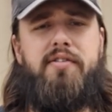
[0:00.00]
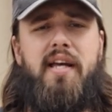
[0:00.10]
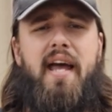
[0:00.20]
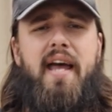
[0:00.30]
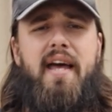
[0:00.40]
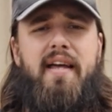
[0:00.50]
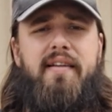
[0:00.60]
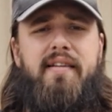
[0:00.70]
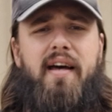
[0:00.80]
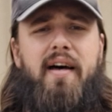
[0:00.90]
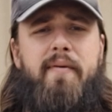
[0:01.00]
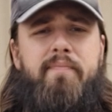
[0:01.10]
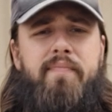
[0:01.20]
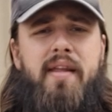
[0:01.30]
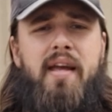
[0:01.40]
And
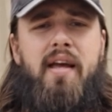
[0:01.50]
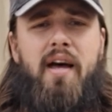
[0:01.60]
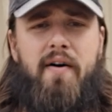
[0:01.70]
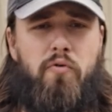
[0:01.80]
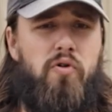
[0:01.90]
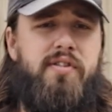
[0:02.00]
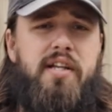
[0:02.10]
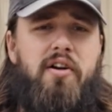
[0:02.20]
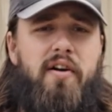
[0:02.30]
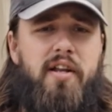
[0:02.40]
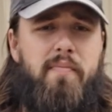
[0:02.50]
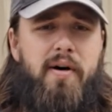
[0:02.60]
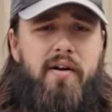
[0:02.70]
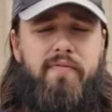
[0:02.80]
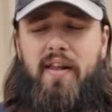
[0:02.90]
of course, they turn into
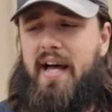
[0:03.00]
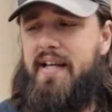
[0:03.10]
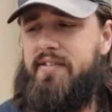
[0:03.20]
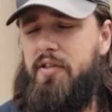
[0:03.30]
butterflies.